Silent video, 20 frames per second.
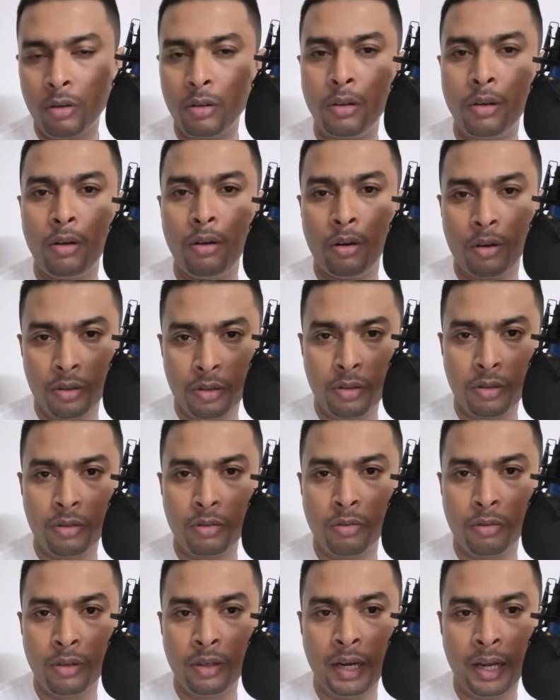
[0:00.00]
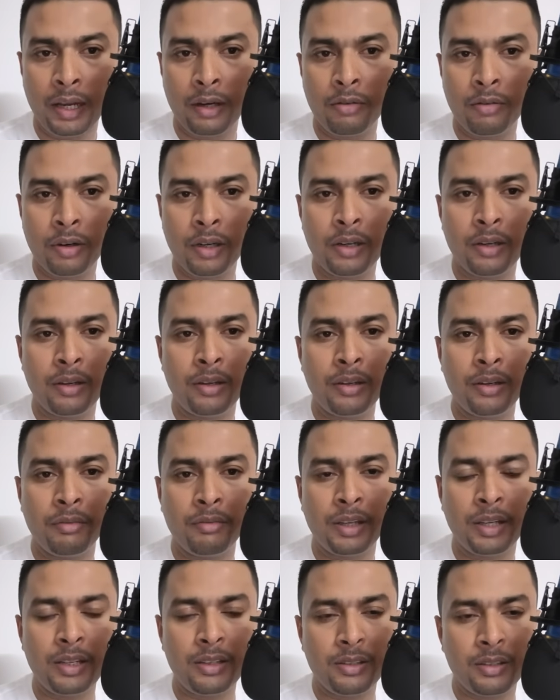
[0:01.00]
on the lost or stolen Android
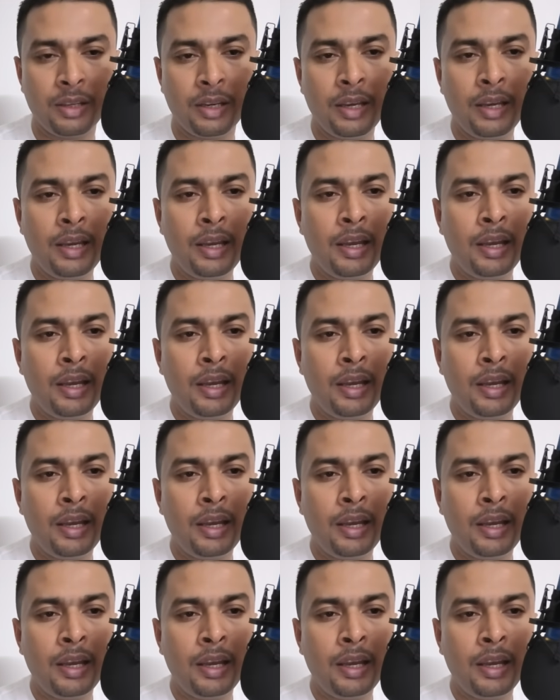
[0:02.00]
device.